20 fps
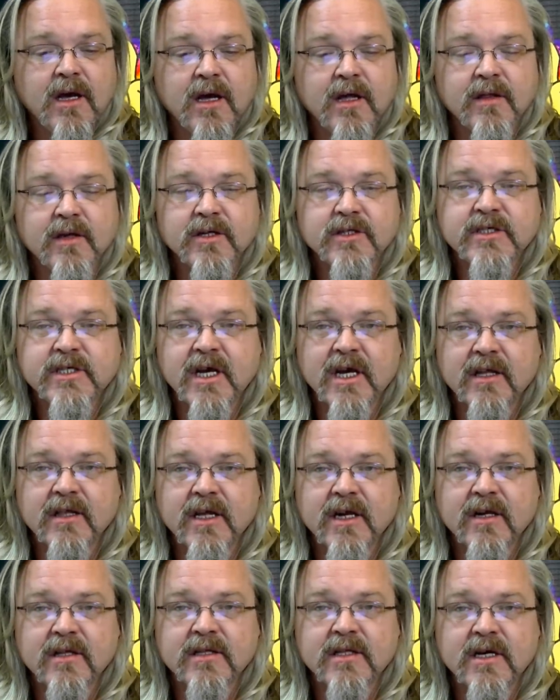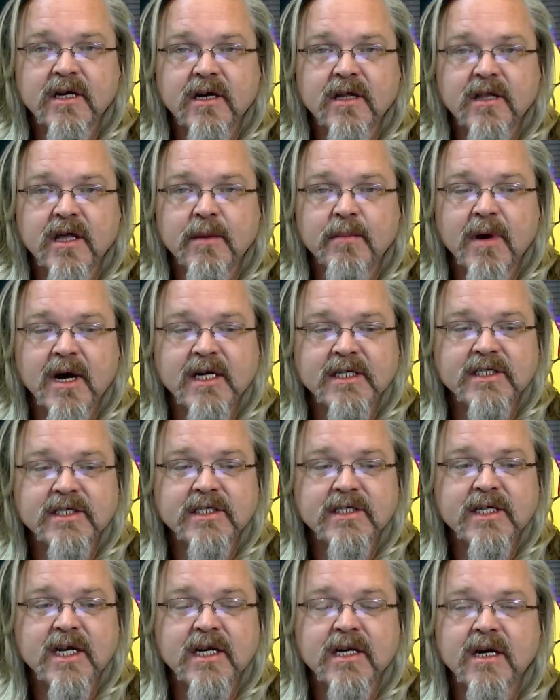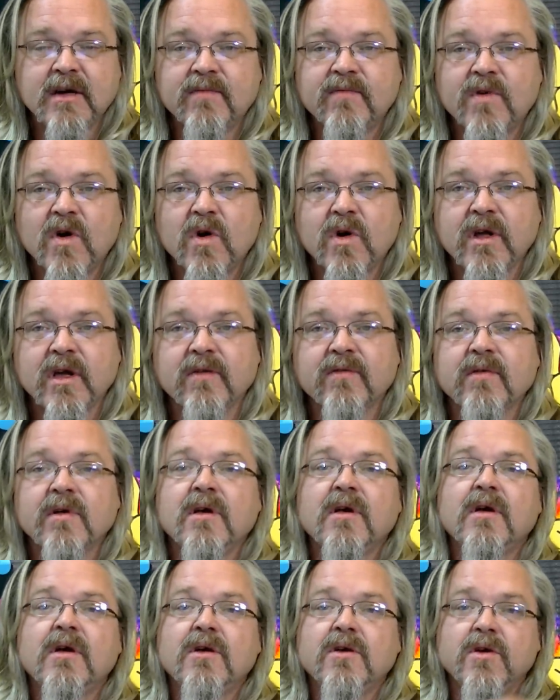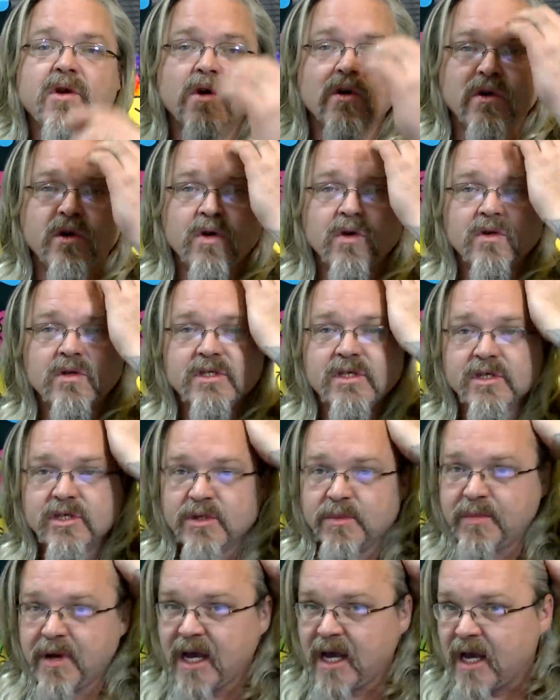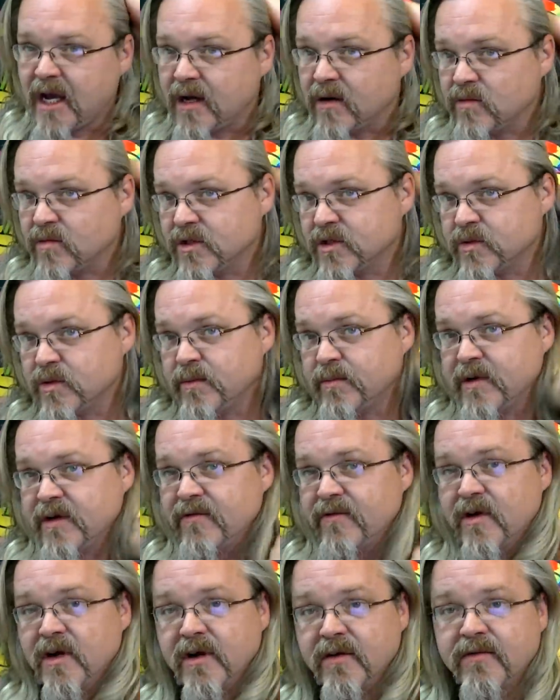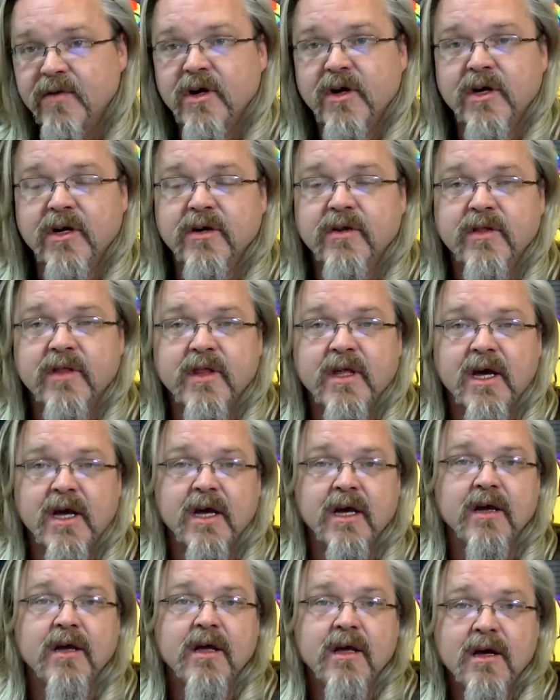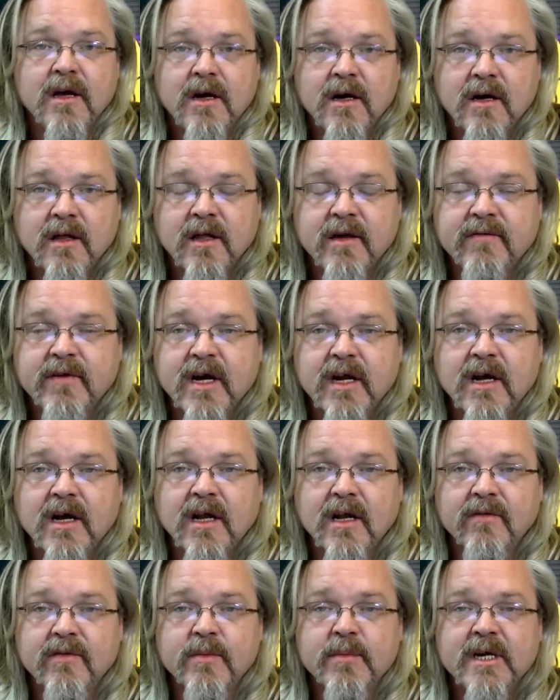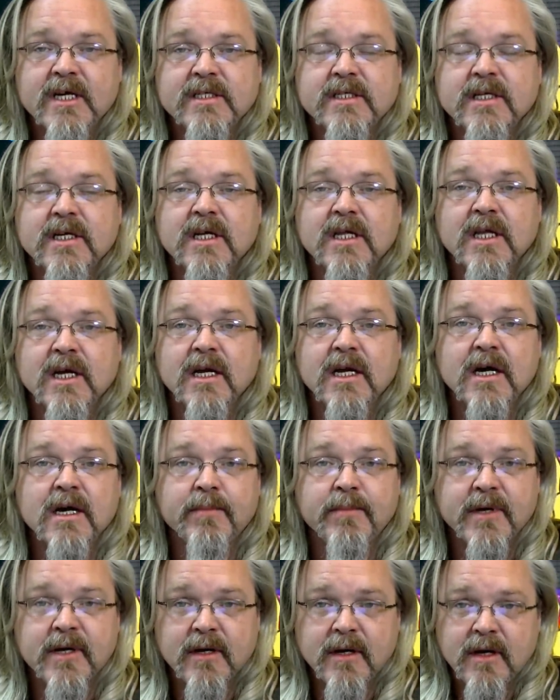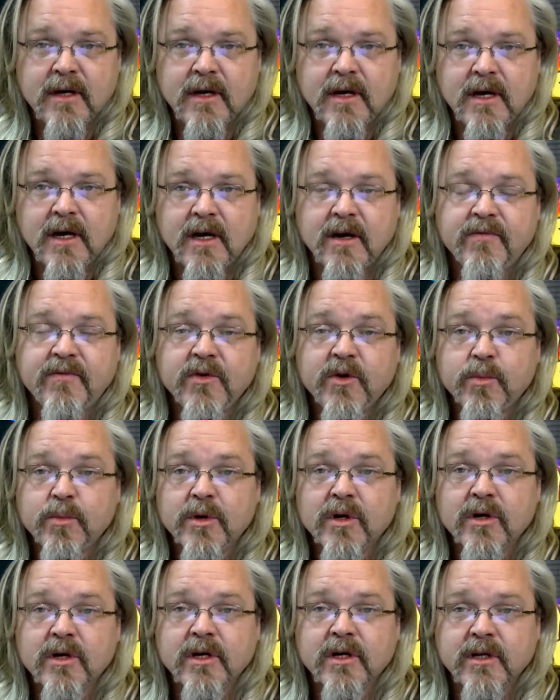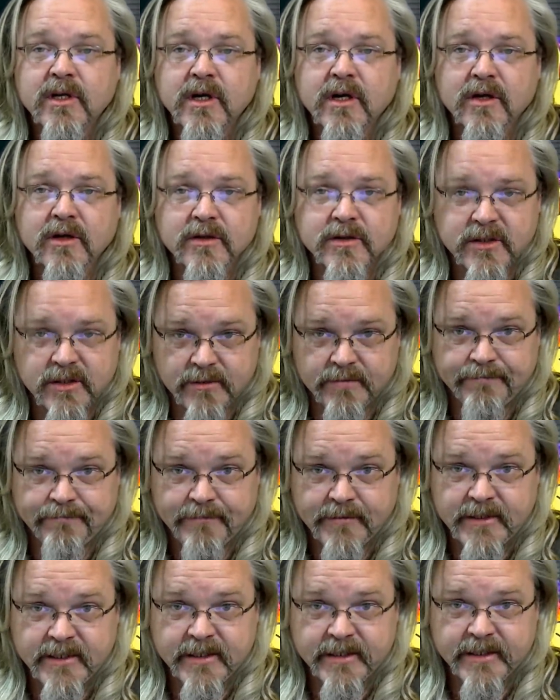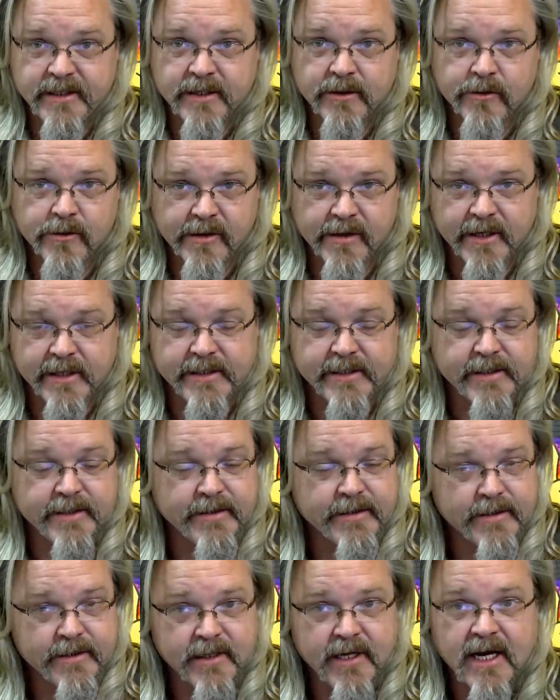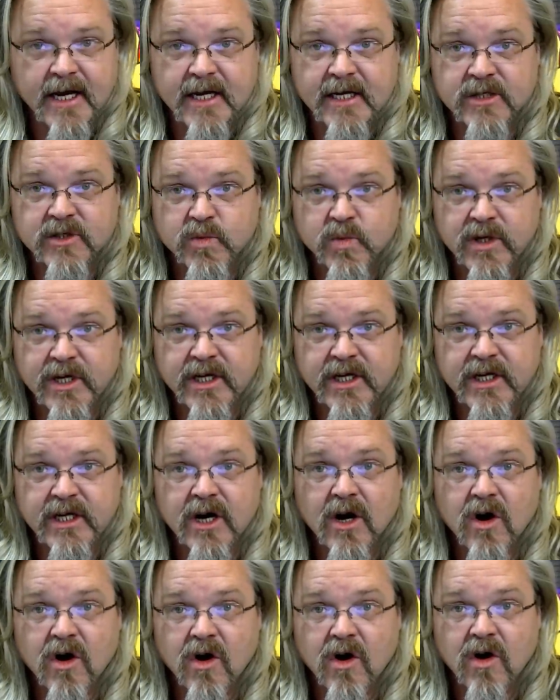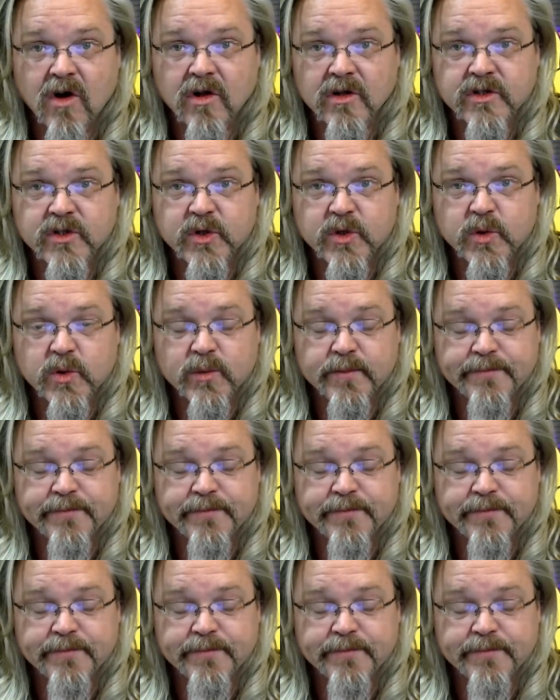And they're saying that uh, they might just end up voting no nukes in Japan, which would be a very, very good thing. Uh, they've got a hell of a mess to clean up and a few million years to deal with it, as we all do.